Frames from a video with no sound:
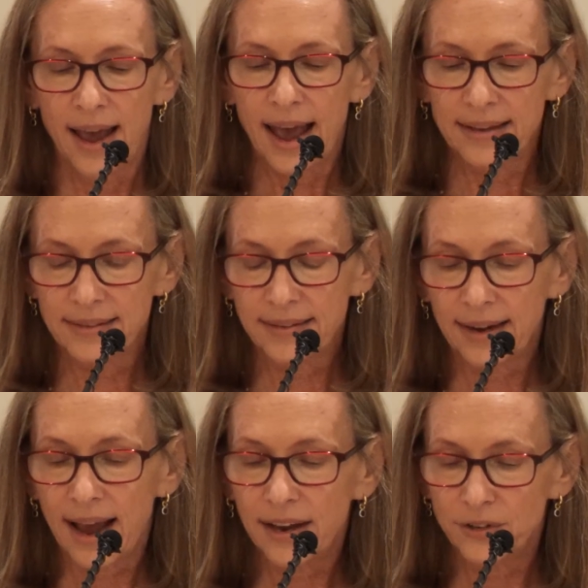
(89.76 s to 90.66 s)
As a
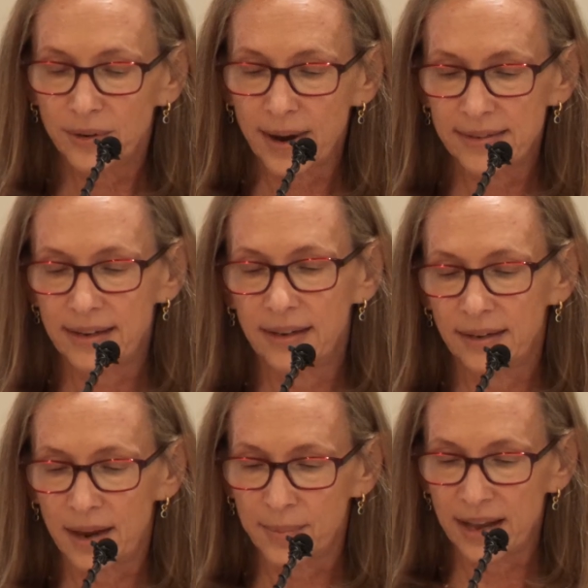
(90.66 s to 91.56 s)
psychiatry resident
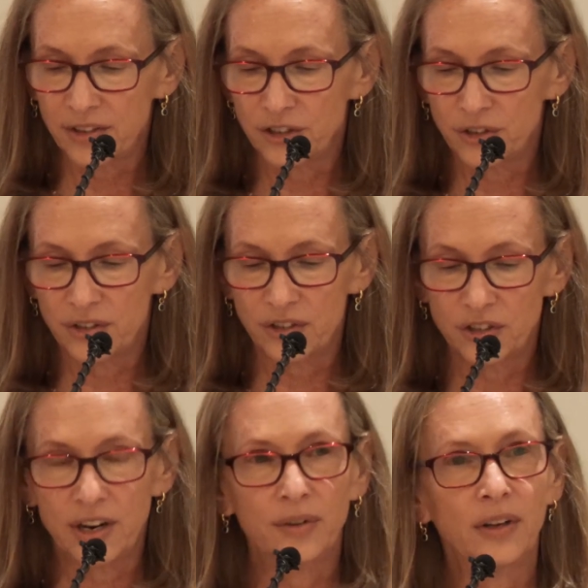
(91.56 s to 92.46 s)
at Massachusetts
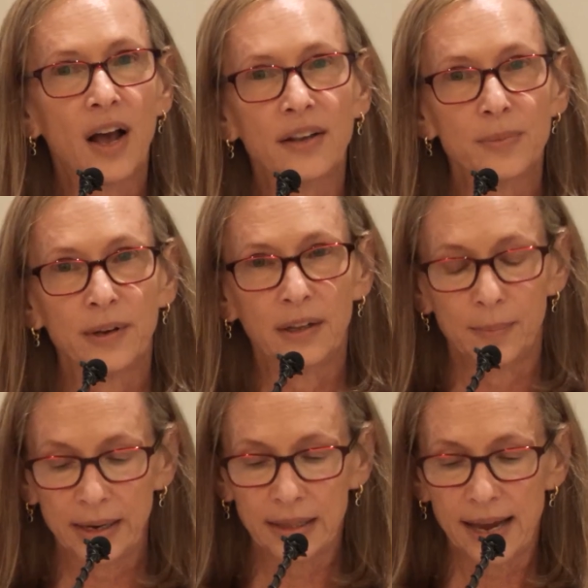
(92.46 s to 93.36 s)
General Hospital and
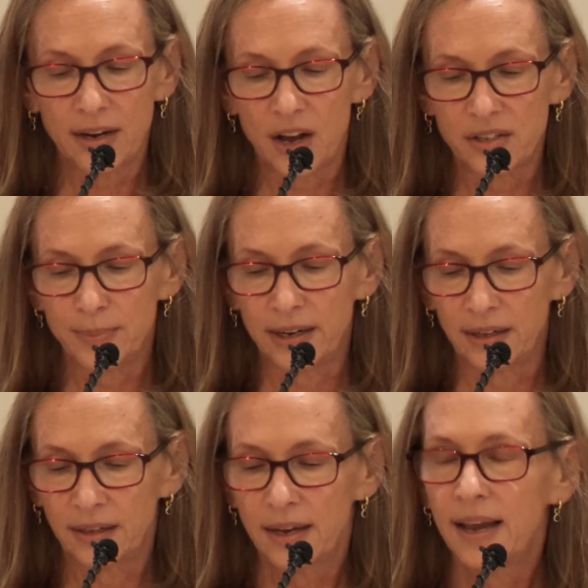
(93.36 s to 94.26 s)
McLean
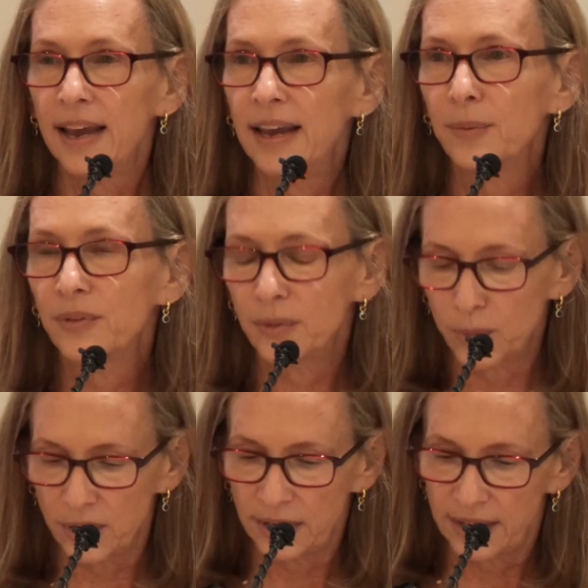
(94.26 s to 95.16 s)
Hospital, he was
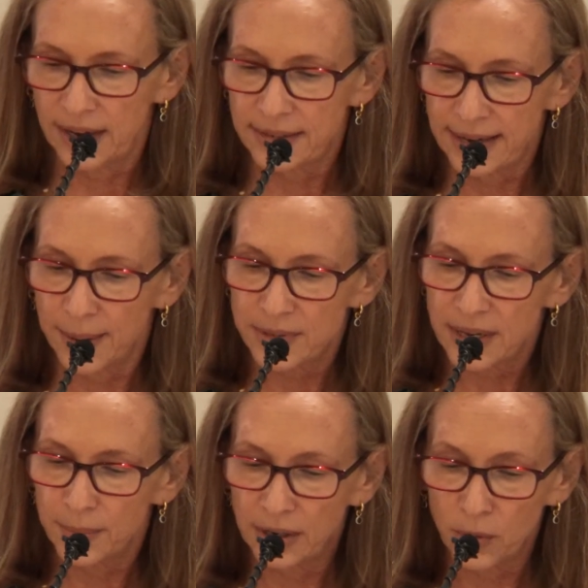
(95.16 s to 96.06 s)
awarded a
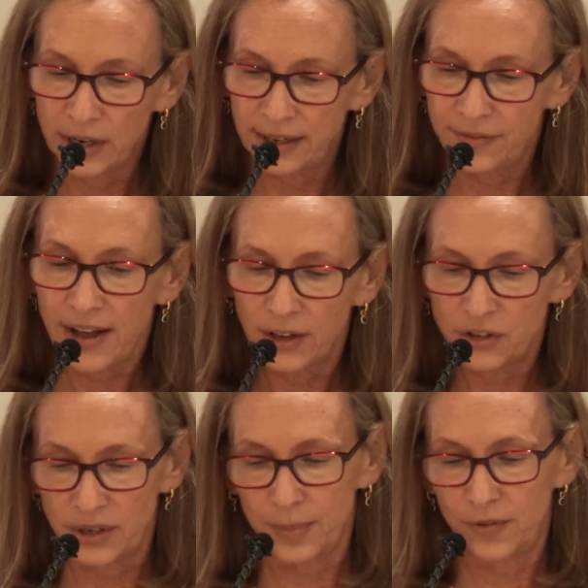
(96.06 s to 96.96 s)
SAMHSA Minority
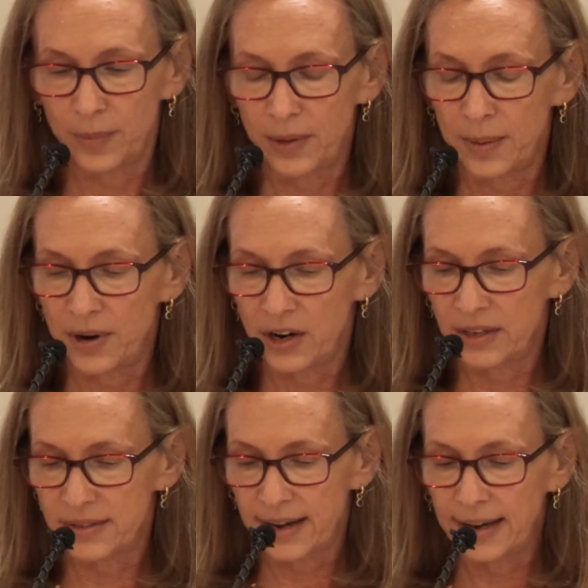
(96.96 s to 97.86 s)
Fellowship from the
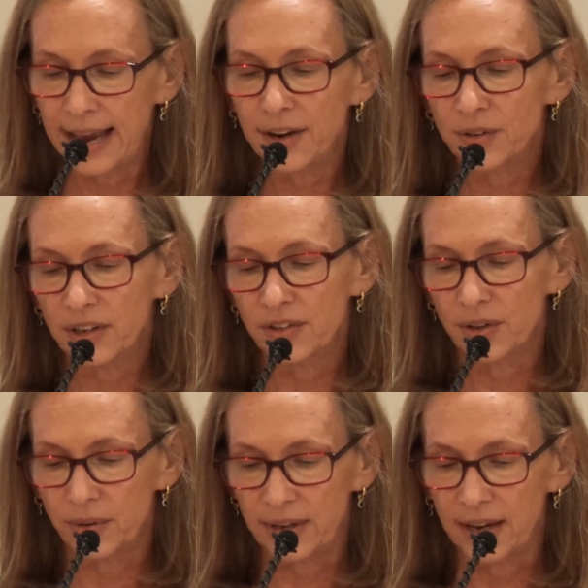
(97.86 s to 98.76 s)
American Psychiatric
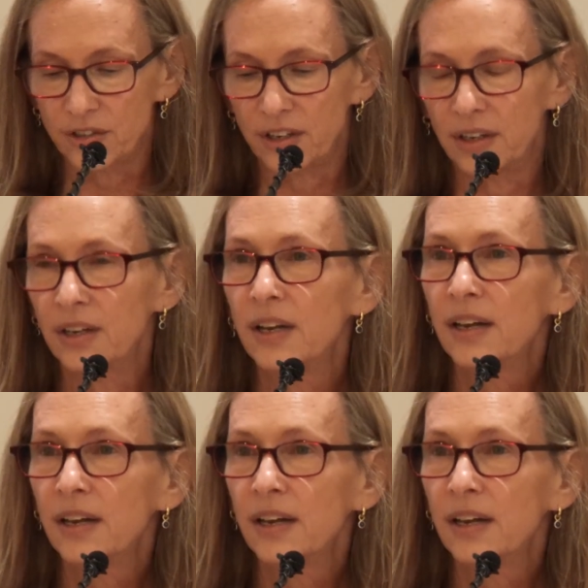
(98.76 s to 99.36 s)
Association